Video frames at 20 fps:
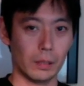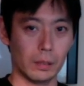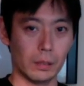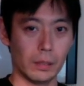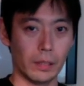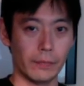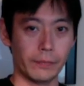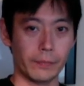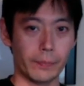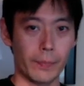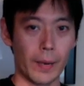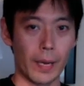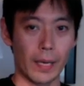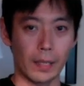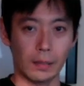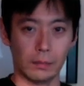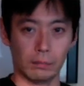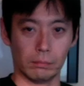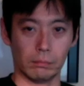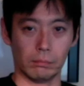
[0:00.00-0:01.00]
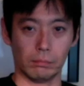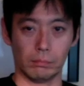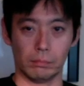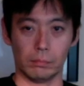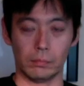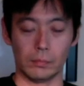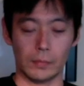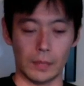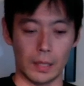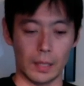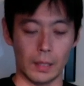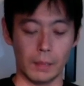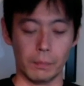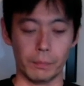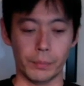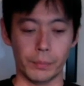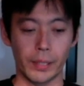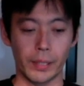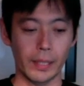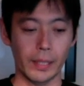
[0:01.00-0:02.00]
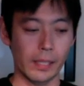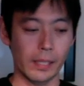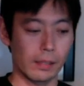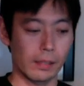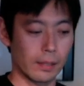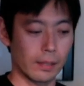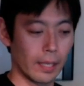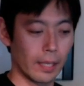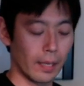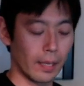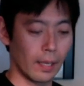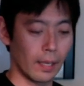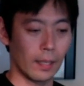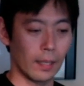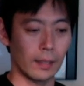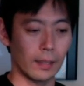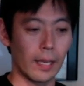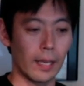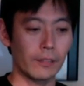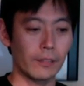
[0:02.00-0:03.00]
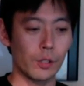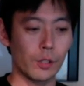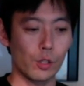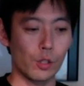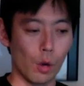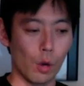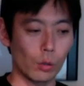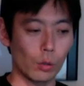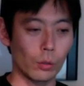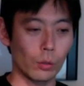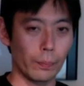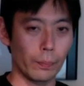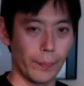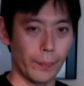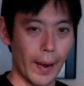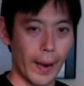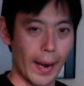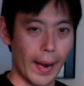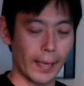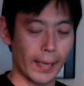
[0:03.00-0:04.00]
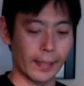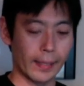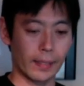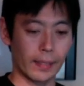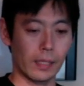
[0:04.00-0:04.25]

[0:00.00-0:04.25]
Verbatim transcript: lift back, uh, bring his le uh, left shoulder back